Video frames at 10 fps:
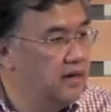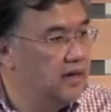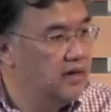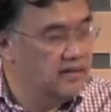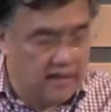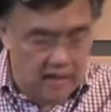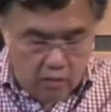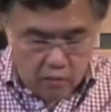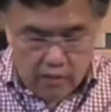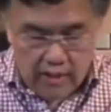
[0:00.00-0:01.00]
It's an
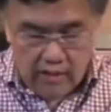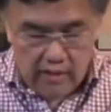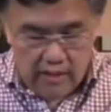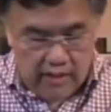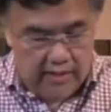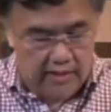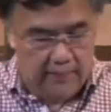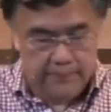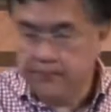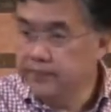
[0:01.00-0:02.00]
outright lie.
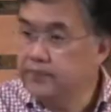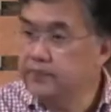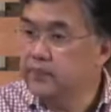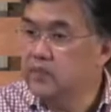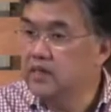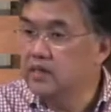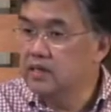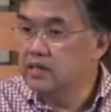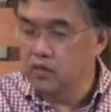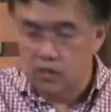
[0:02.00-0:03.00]

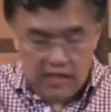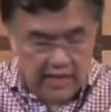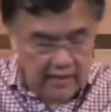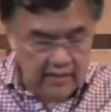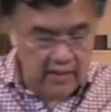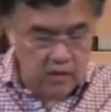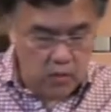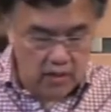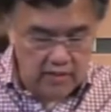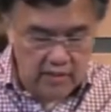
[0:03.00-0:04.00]
Don't let
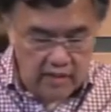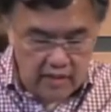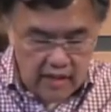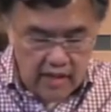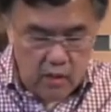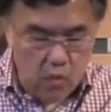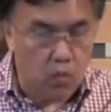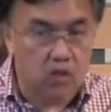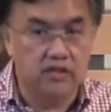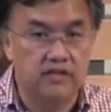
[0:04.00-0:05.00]
anyone deny or
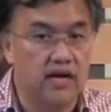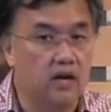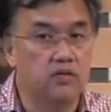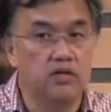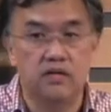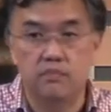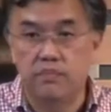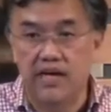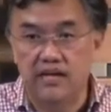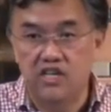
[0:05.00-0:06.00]
water down the
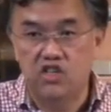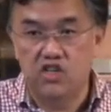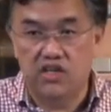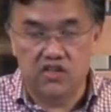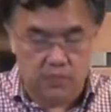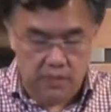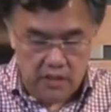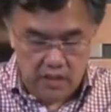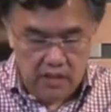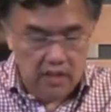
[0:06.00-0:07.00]
impending
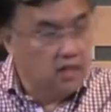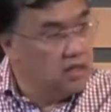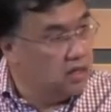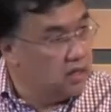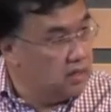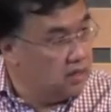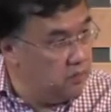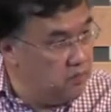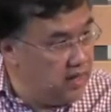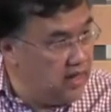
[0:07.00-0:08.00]
judgment, the
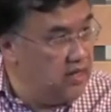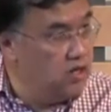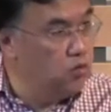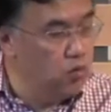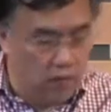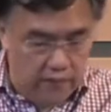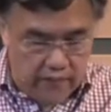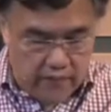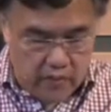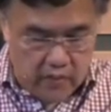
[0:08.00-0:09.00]
impending wrath
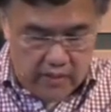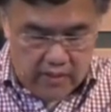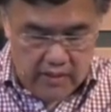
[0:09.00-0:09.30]
of God.